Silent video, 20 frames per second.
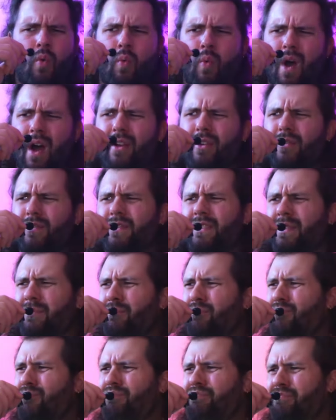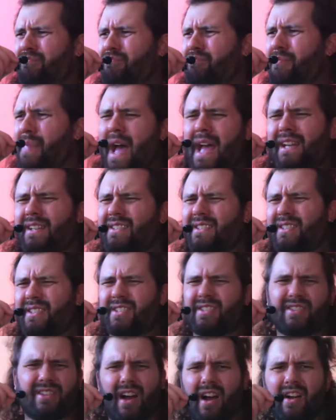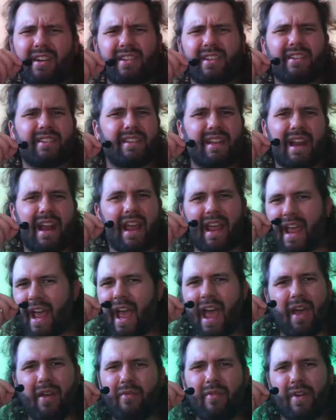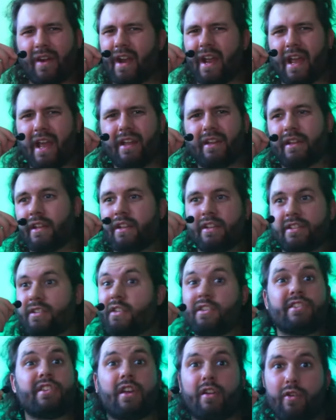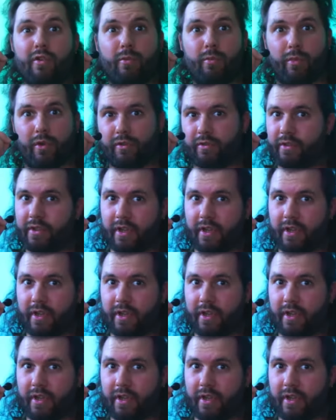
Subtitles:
one of the best starter that I ever had is a combo.